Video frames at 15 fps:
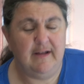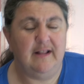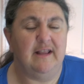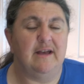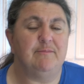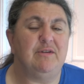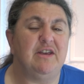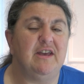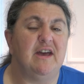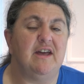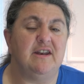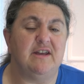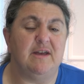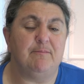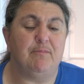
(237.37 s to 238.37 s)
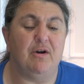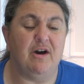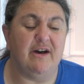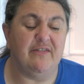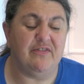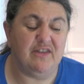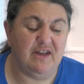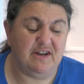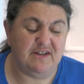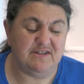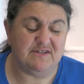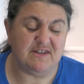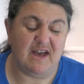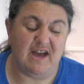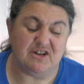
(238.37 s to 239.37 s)
Let me get a pot that
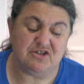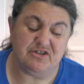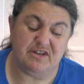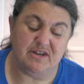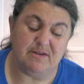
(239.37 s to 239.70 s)
is actually